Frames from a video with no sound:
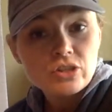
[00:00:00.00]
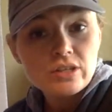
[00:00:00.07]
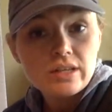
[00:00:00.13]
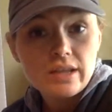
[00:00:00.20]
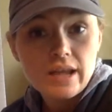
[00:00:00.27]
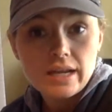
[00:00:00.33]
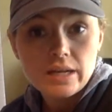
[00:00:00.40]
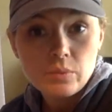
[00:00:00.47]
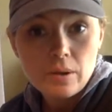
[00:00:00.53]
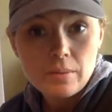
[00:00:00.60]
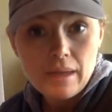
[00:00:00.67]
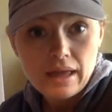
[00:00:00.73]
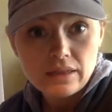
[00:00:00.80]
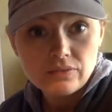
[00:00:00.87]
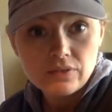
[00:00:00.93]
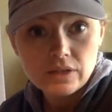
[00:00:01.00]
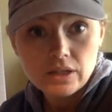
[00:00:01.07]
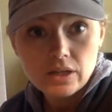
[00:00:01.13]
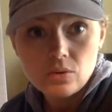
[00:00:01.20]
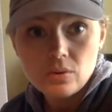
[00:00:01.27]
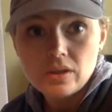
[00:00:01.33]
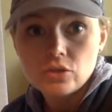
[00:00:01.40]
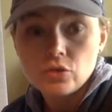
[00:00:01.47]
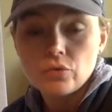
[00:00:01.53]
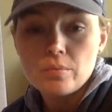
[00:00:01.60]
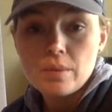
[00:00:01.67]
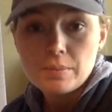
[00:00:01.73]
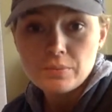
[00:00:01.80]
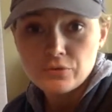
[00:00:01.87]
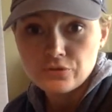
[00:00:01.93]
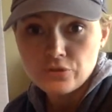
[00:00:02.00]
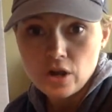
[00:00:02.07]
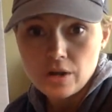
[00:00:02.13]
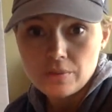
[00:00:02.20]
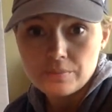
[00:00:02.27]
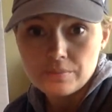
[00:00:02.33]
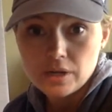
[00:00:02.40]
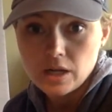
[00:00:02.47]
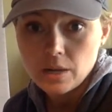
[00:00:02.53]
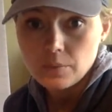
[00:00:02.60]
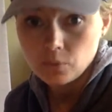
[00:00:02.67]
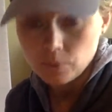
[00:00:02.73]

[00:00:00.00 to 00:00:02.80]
the Anywhere Math video and you remember from a couple